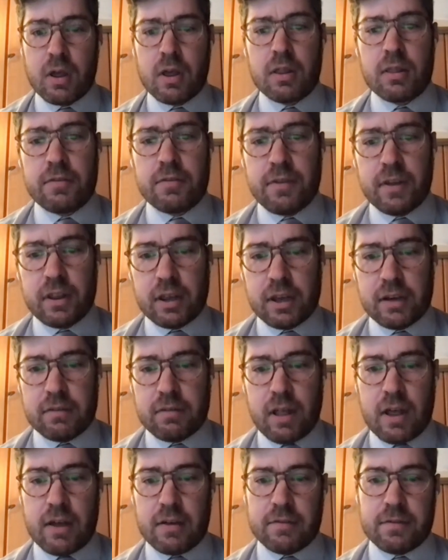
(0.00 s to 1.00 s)
The feeling of
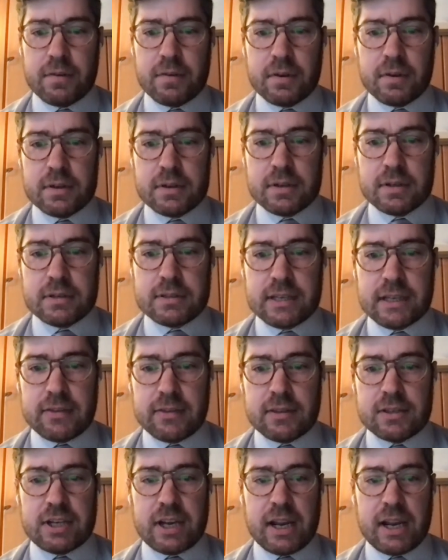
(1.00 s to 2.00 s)
love, seeing the
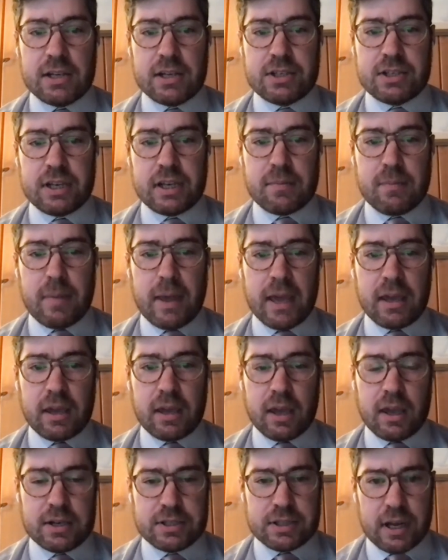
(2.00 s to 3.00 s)
change she can make
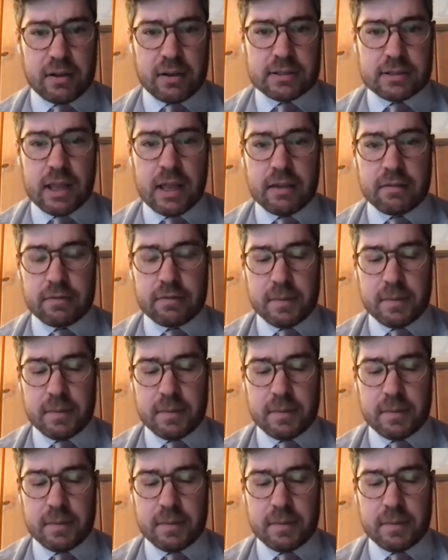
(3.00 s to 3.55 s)
in a child's life.